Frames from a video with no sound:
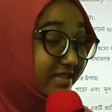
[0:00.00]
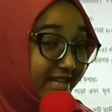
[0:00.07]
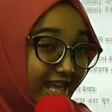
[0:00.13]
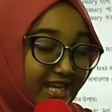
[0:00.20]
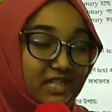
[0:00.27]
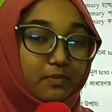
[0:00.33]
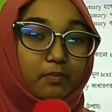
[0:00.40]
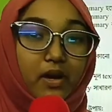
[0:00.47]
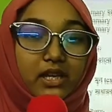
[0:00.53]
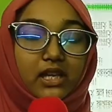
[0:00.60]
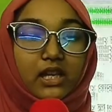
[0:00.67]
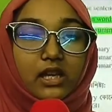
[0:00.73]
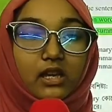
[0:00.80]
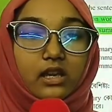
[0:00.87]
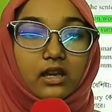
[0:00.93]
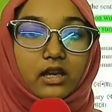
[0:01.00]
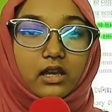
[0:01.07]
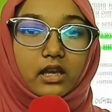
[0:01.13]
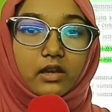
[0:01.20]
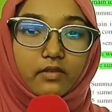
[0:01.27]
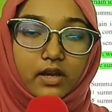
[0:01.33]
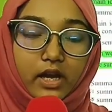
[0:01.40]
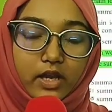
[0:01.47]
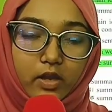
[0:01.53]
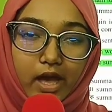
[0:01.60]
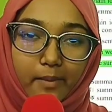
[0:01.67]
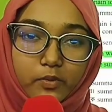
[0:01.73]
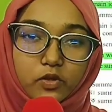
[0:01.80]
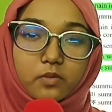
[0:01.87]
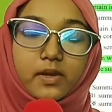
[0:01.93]
text, but you
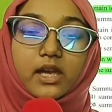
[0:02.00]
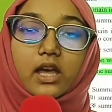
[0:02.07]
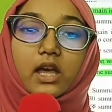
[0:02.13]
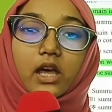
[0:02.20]
have to be